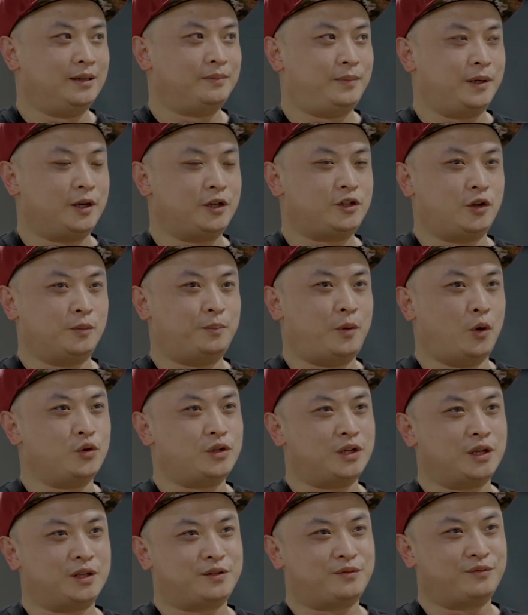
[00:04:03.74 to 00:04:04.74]
Because the
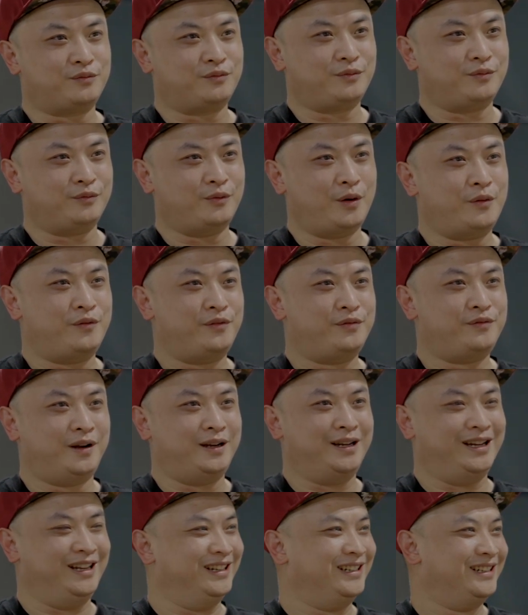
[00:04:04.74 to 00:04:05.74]
pose is very
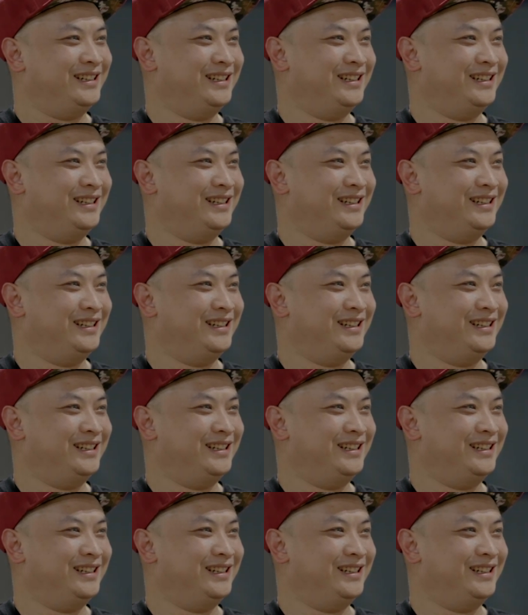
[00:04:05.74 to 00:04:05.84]
funny.